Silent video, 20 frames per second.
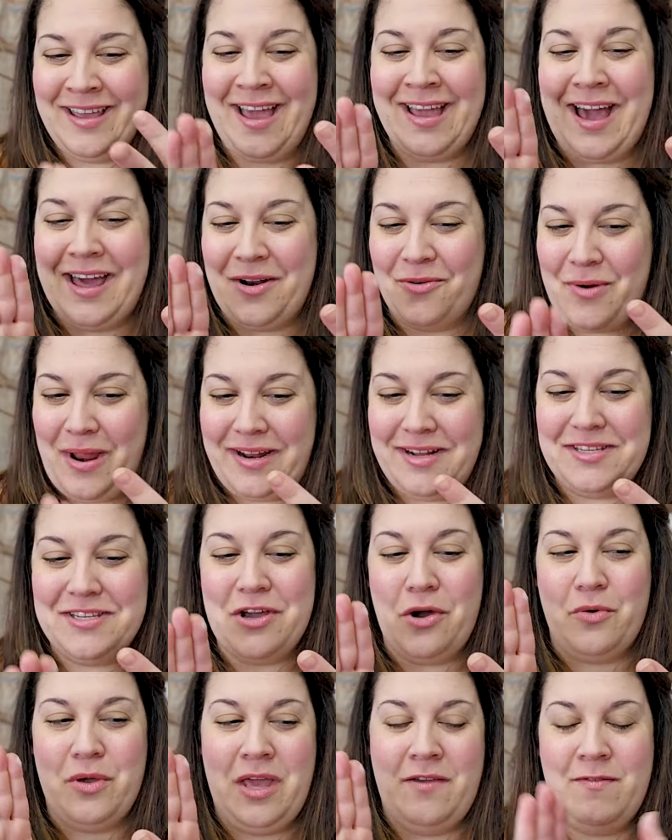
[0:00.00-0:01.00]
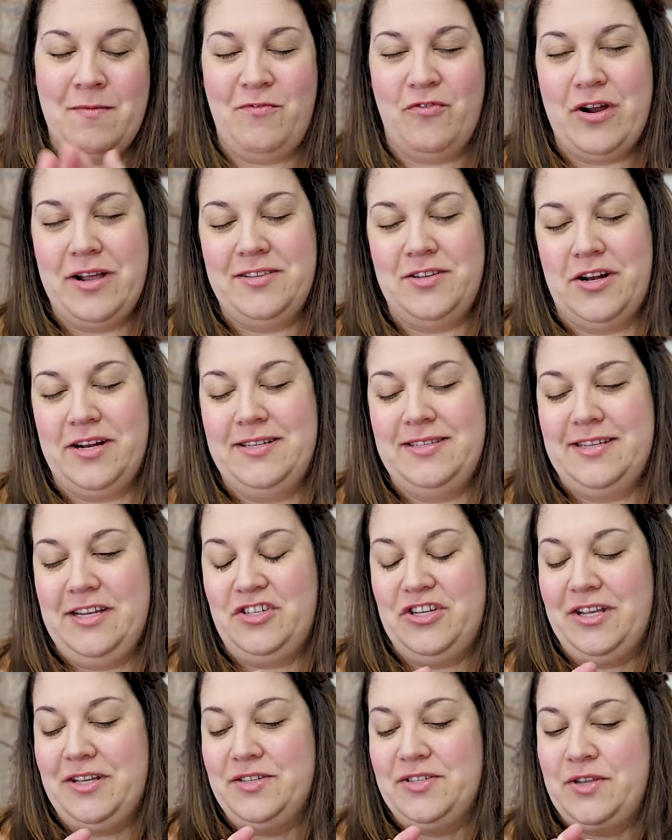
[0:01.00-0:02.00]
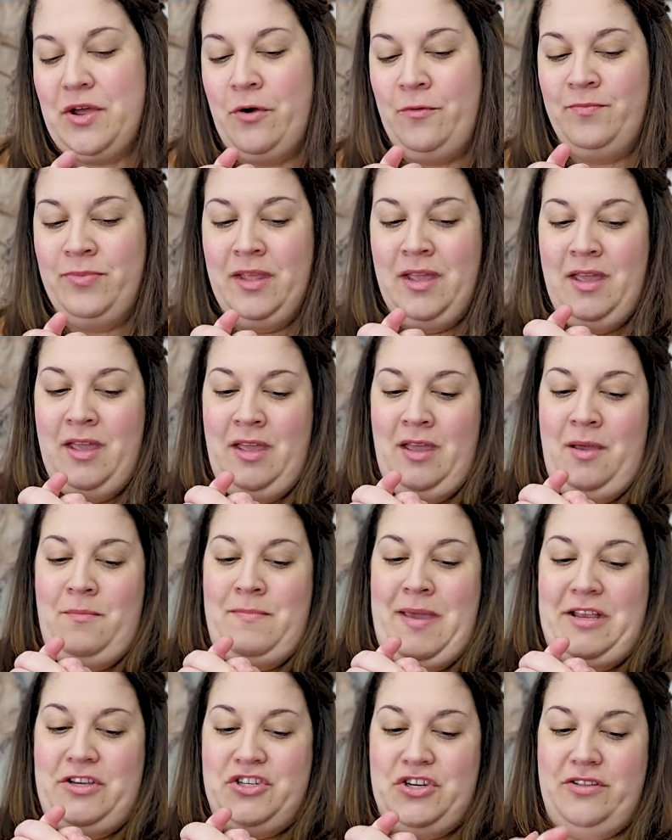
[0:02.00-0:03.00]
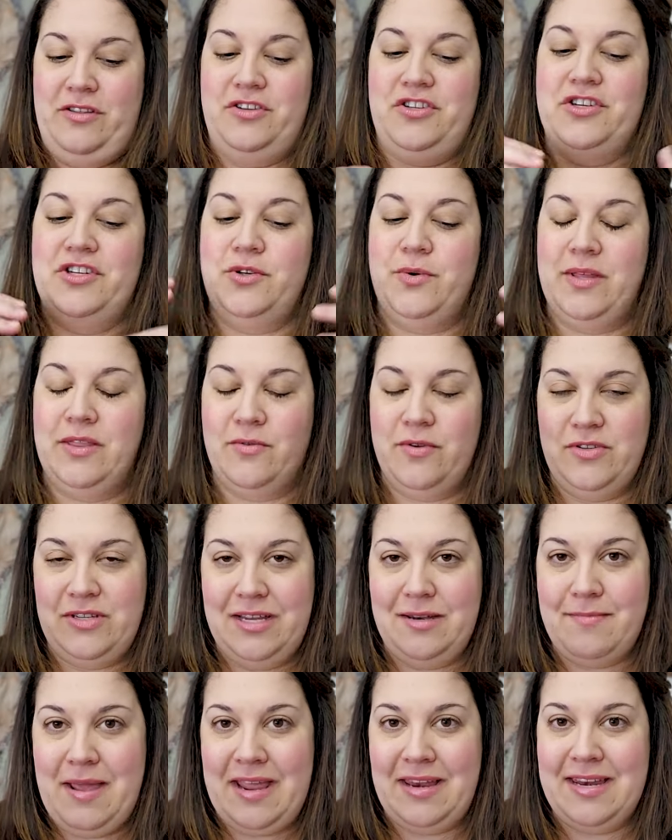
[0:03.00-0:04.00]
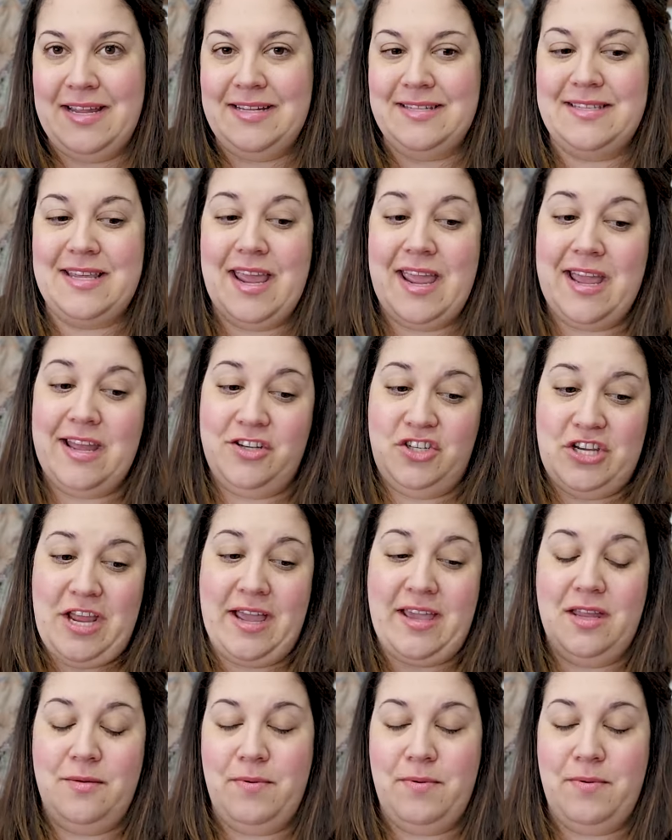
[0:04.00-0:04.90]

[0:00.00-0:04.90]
I got it ready to go even before I started stitching. So make sure that you're doing the routine maintenance and check in